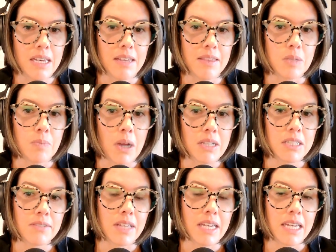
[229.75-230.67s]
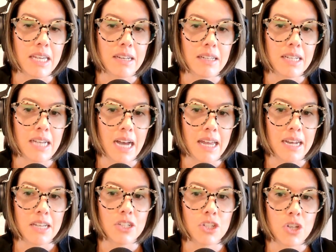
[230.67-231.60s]
This process of leaky gut
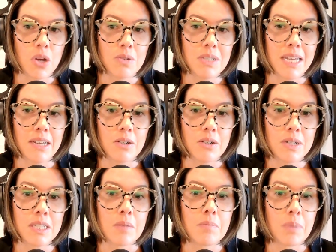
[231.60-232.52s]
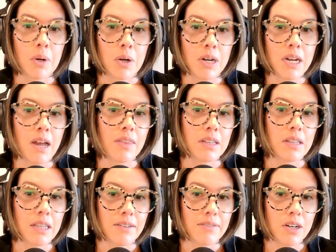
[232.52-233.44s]
has shown to increase the burden on the
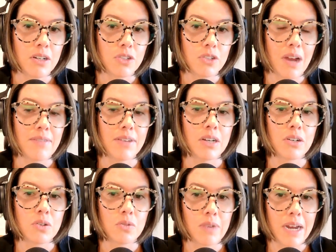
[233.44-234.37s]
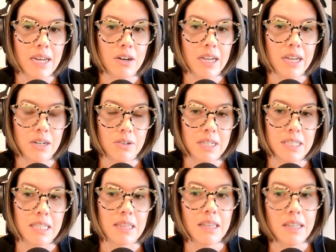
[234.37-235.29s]
liver, driving a greater
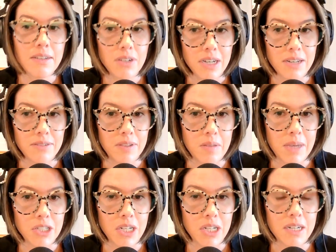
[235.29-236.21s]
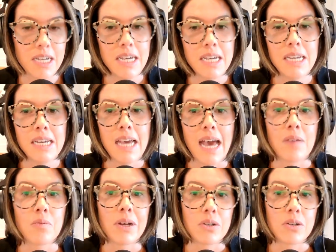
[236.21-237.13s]
increase in liver inflammation.
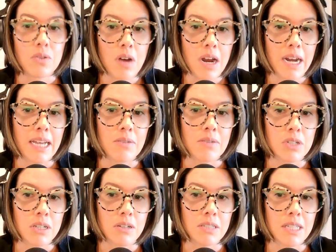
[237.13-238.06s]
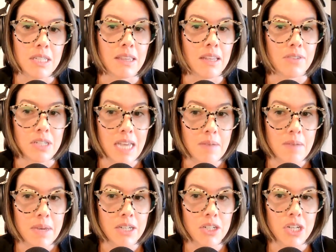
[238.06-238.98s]
And when chronic, can result in liver
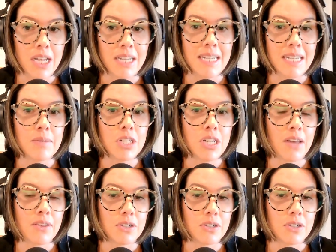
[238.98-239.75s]
damage and damage to other